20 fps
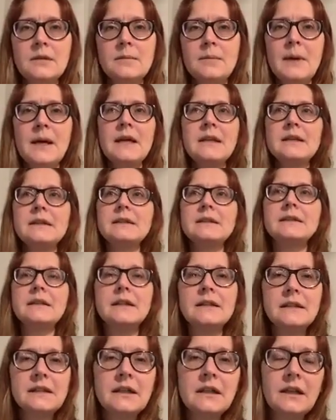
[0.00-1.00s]
But
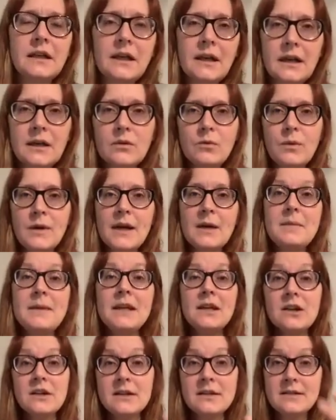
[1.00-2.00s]
what I'm
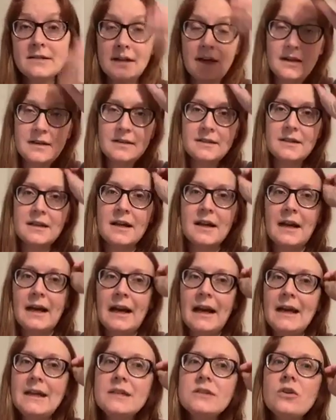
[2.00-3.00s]
here to say is that
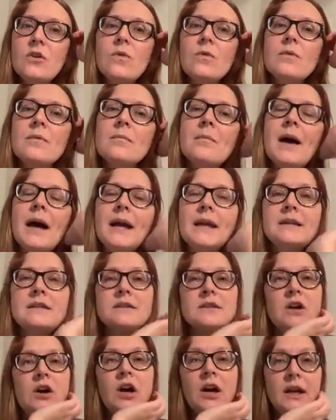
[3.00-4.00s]
I don't
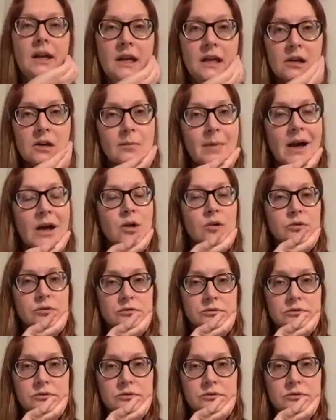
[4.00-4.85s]
mind talking about